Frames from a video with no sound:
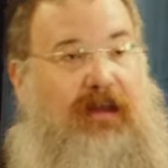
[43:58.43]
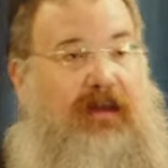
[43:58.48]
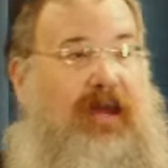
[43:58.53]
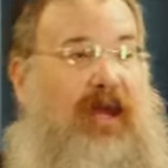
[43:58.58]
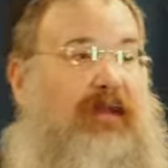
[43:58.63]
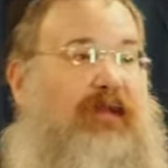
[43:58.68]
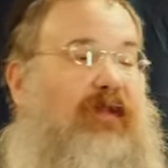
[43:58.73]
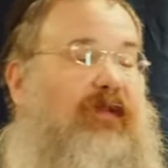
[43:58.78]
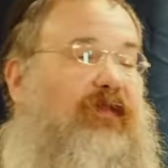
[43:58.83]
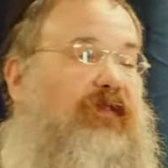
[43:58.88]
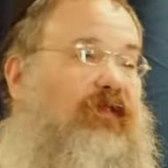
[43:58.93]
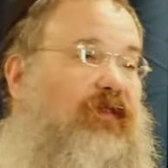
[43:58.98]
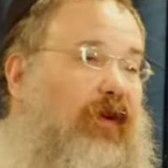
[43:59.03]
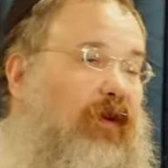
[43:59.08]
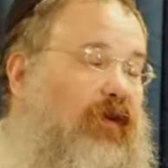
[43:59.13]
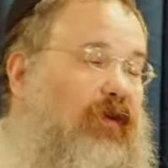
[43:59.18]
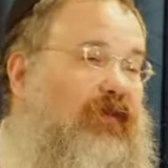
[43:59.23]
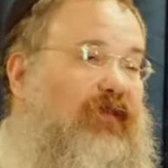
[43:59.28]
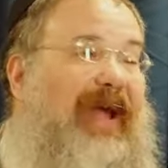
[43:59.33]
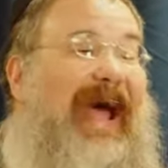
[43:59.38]
that the
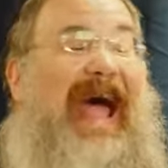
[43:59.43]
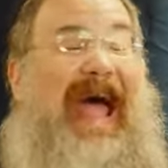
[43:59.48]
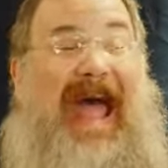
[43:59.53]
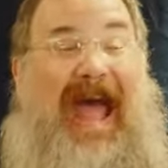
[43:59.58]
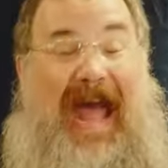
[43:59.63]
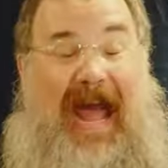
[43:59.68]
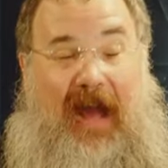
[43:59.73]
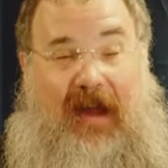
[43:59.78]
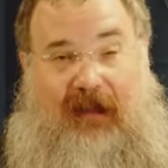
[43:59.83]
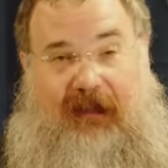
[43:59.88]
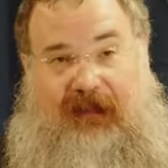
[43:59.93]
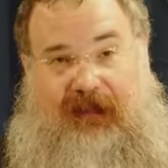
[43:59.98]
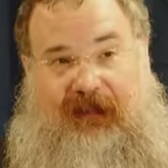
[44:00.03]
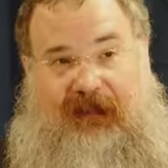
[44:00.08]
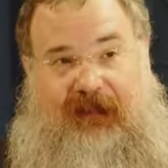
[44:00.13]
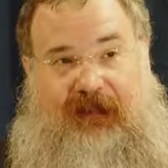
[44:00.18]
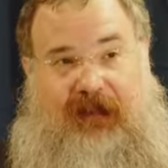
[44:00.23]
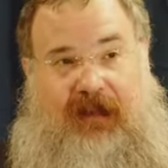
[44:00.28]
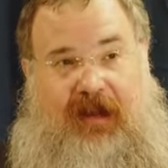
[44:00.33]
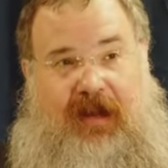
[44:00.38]
souls
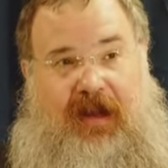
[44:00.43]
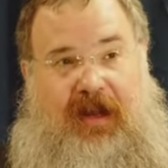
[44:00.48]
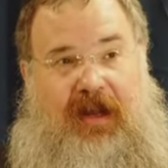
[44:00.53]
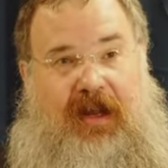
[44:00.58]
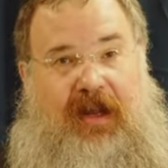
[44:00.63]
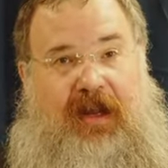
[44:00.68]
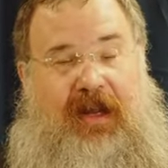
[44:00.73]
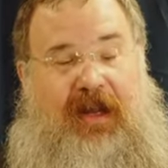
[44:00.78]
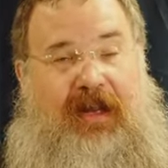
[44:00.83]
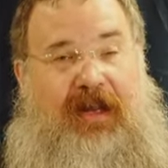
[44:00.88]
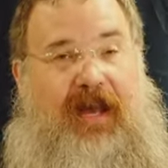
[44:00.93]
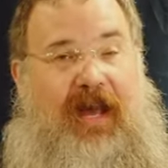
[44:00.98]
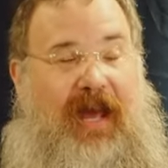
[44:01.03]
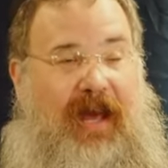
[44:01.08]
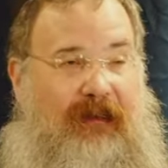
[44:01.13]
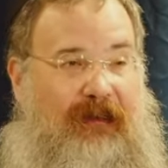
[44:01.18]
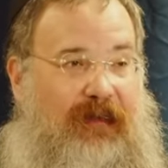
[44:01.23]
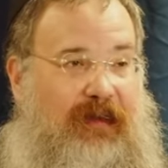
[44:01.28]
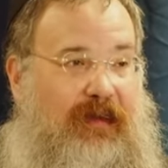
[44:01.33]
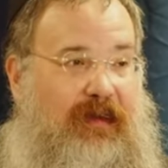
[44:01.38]
have in
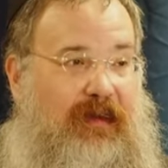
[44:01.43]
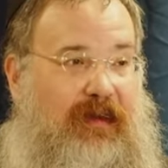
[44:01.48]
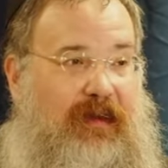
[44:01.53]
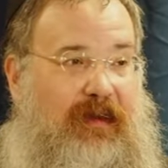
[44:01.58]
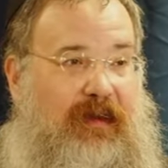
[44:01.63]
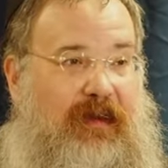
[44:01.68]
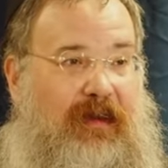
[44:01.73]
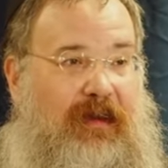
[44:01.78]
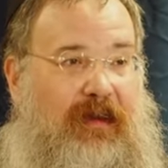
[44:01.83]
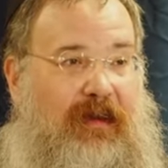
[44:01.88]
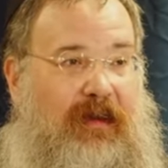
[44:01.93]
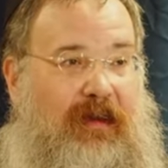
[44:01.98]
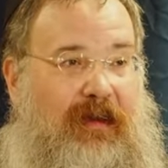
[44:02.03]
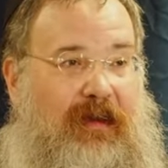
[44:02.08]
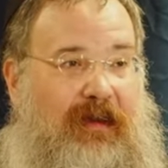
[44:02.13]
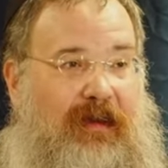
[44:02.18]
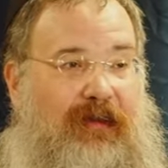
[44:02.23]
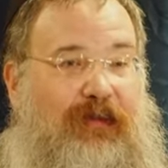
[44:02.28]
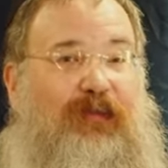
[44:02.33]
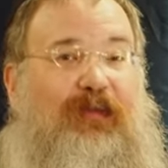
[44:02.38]
heaven
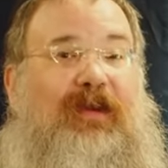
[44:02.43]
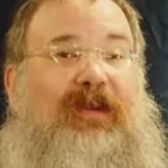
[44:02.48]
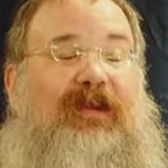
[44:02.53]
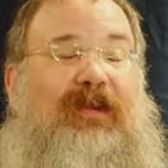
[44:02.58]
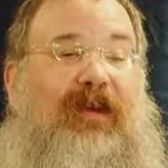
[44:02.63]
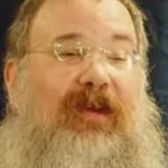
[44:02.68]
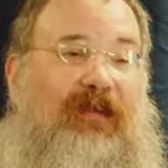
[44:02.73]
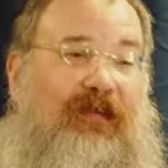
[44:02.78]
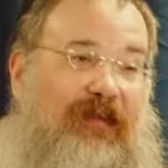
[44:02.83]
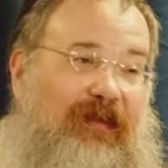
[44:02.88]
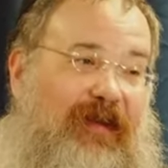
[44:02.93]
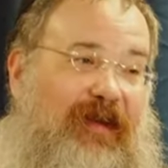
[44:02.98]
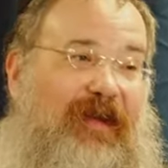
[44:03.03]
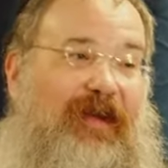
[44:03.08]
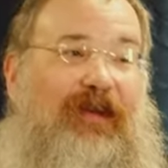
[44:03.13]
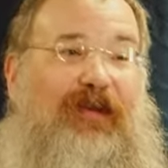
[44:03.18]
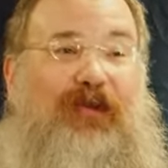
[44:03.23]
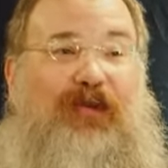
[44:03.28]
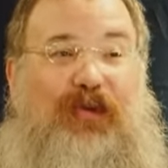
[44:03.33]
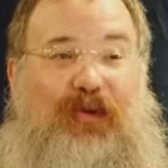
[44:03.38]
is
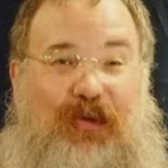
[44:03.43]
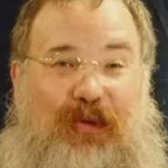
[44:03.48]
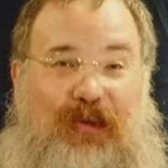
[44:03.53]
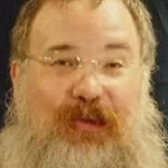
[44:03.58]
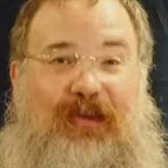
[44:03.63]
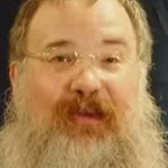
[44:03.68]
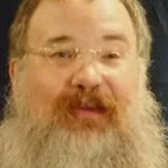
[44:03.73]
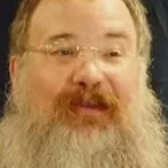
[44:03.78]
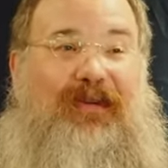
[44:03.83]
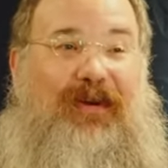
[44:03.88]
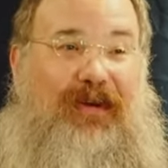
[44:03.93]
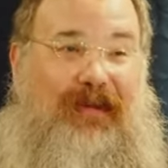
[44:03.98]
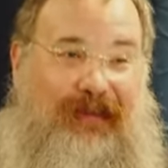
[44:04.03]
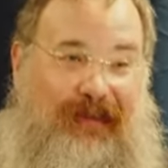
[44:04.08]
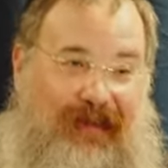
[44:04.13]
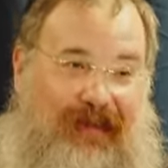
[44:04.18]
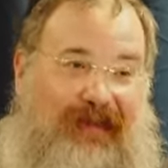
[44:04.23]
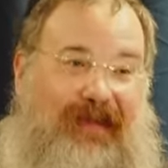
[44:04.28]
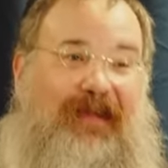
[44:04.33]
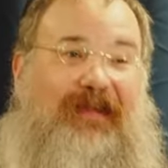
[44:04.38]
re-listening to the
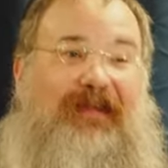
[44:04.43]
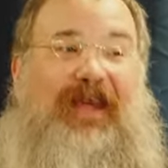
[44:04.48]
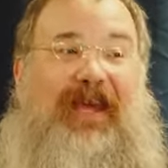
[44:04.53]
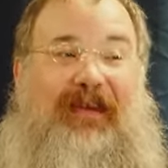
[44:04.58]
Torah that